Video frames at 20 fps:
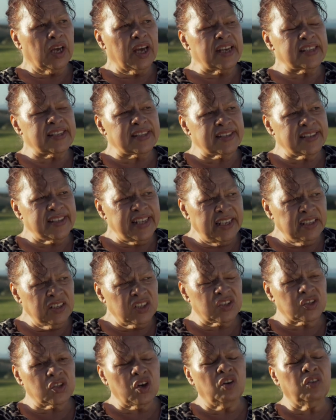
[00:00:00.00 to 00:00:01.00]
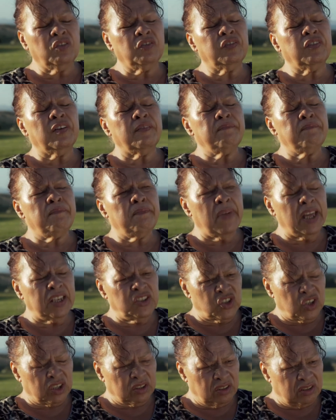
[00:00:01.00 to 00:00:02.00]
a sense of
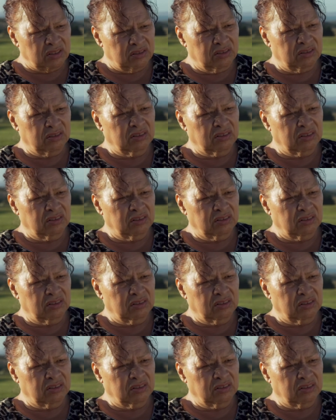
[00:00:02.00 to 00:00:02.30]
magic.